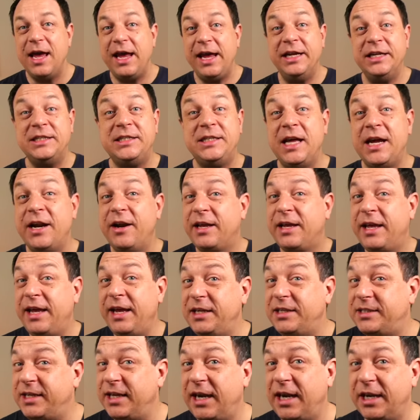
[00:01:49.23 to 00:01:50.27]
Is there a
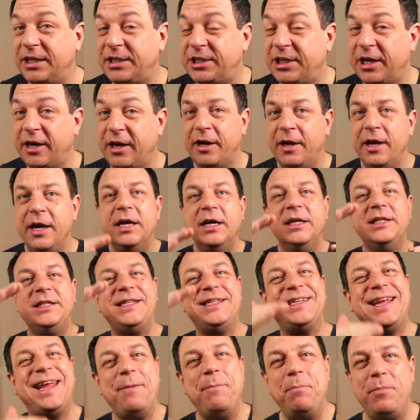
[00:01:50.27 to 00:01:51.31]
key signature?
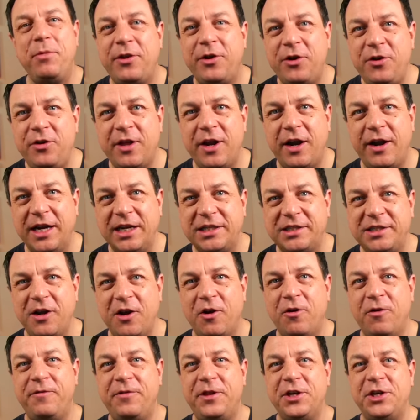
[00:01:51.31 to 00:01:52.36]
Skim through the rest
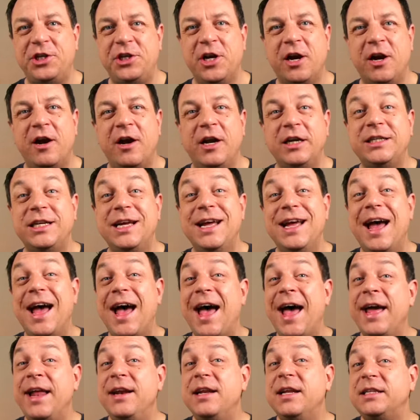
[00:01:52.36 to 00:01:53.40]
of the chart
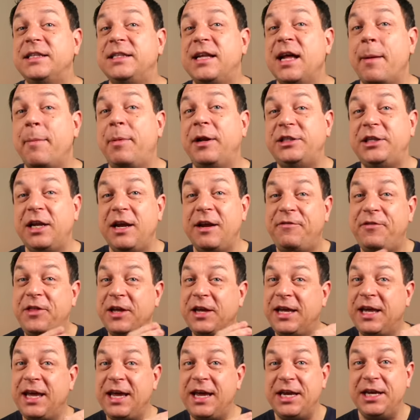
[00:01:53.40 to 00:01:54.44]
and establish if
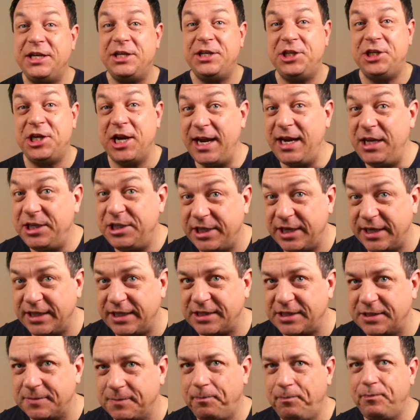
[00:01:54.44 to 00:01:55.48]
the key
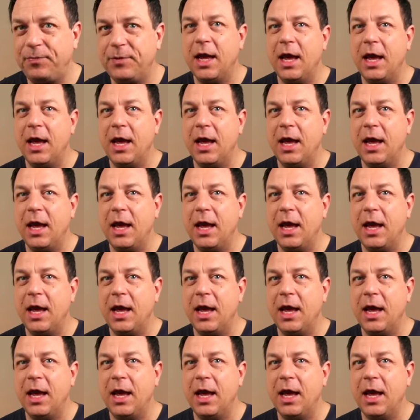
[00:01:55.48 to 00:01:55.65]
changes.